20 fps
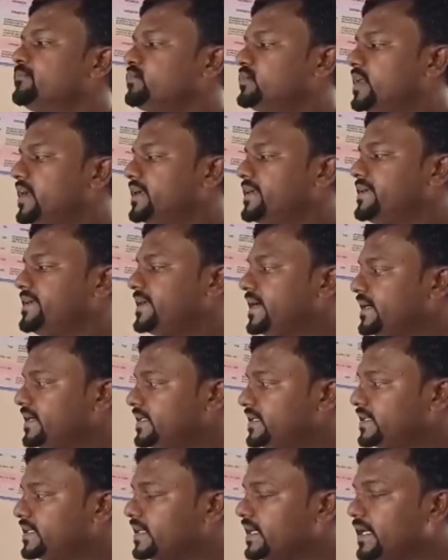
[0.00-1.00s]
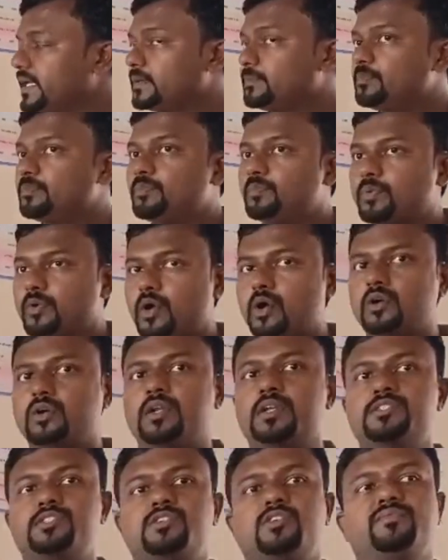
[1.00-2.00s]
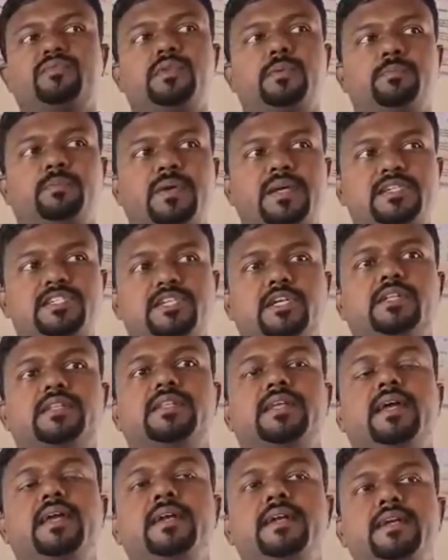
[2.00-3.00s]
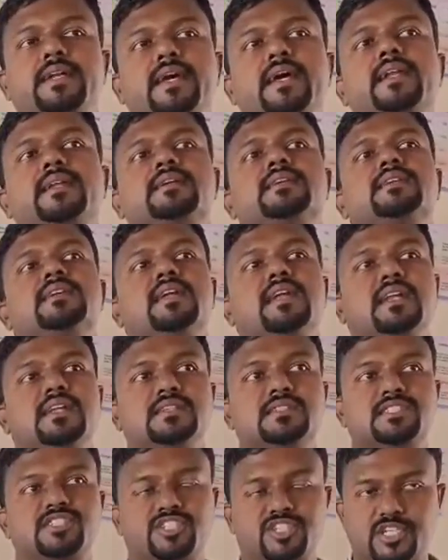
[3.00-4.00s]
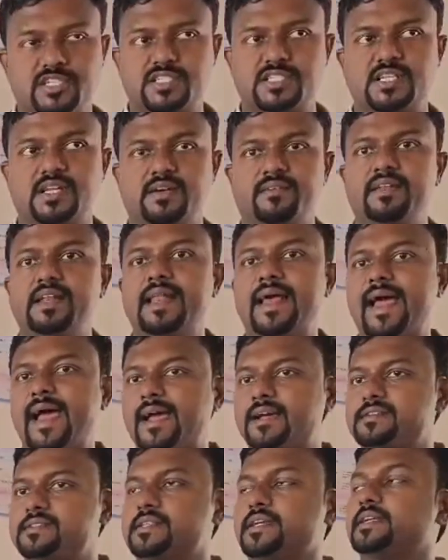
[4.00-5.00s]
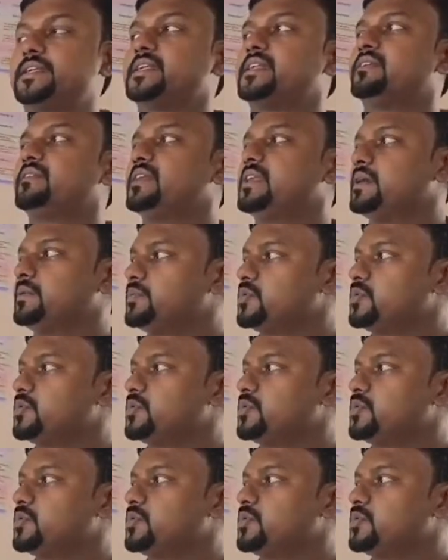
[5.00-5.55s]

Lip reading: the entire progress of the patient, the entire stress level, anxiety level,